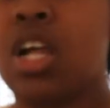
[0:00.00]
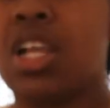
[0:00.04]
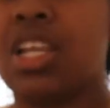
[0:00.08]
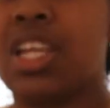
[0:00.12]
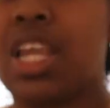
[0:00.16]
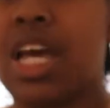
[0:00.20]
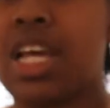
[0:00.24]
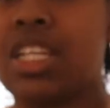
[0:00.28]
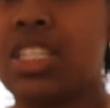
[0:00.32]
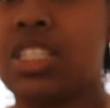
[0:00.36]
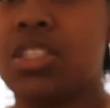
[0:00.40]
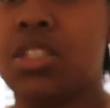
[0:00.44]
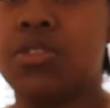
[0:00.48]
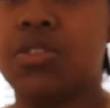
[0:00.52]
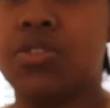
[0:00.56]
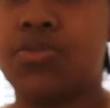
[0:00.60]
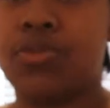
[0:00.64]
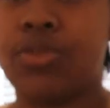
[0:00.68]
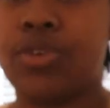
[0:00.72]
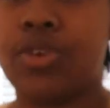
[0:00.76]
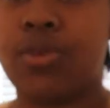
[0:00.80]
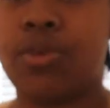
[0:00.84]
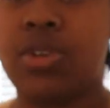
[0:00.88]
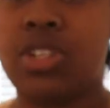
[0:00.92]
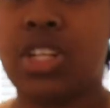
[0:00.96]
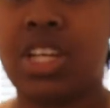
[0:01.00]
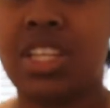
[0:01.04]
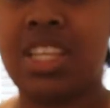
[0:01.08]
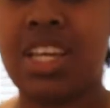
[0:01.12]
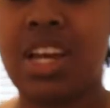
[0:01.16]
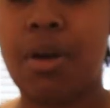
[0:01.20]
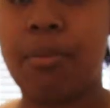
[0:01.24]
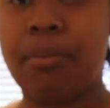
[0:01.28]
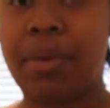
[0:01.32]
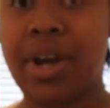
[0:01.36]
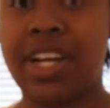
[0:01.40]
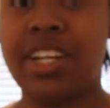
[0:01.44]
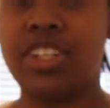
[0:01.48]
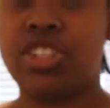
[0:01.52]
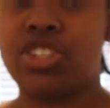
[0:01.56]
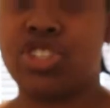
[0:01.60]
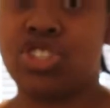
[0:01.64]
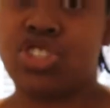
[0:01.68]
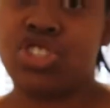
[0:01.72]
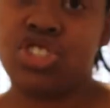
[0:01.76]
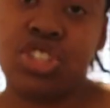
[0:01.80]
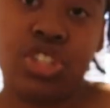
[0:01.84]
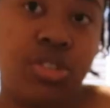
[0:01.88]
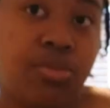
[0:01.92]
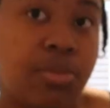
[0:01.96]
less dysphoric which I think a binder
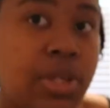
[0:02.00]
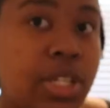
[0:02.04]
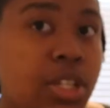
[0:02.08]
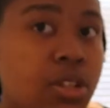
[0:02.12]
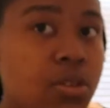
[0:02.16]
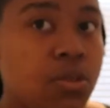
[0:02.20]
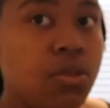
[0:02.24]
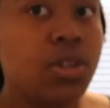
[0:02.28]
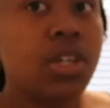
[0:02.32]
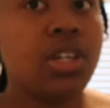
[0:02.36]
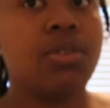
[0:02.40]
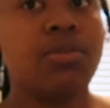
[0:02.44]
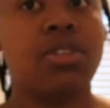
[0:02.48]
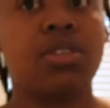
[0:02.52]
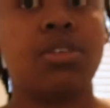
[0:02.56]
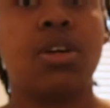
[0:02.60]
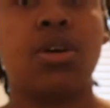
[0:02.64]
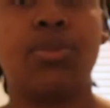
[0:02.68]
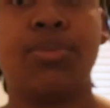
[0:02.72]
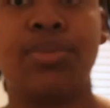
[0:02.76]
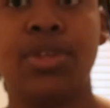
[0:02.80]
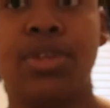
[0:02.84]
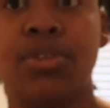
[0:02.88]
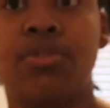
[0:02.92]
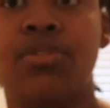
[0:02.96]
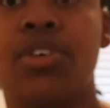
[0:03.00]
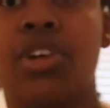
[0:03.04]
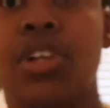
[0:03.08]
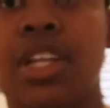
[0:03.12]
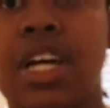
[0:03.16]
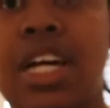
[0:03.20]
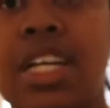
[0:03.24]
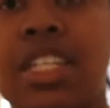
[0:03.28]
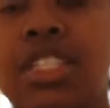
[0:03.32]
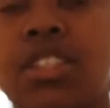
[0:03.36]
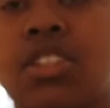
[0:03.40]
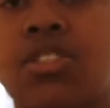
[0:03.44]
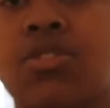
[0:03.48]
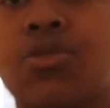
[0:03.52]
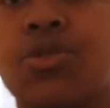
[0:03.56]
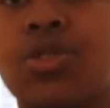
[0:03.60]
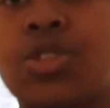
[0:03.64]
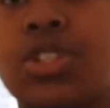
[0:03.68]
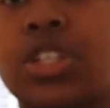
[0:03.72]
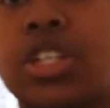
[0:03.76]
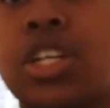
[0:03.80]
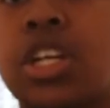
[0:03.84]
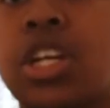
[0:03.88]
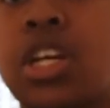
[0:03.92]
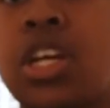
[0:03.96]
should be doing is helping you feel less
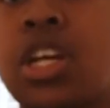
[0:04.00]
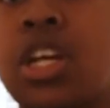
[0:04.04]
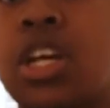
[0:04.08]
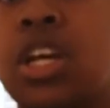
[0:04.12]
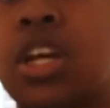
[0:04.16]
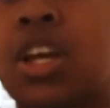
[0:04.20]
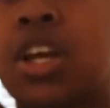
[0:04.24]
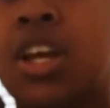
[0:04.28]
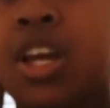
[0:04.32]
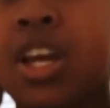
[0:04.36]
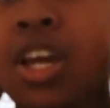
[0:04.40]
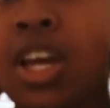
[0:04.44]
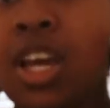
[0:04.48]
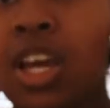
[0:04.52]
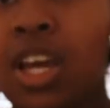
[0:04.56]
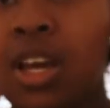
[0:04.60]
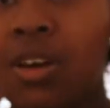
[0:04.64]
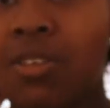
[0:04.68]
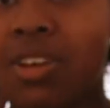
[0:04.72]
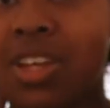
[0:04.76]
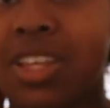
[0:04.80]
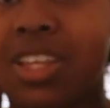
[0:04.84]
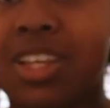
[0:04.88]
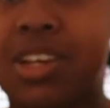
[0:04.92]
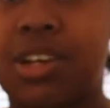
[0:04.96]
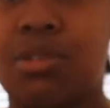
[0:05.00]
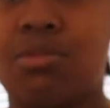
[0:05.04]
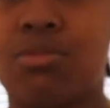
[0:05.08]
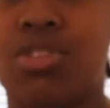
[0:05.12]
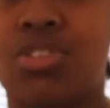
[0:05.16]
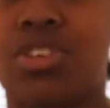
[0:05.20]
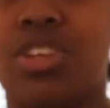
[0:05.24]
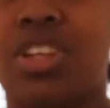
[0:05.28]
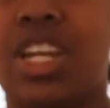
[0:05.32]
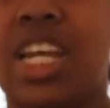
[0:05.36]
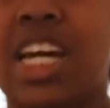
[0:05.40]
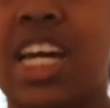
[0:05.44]
dysphoric like how I'm doing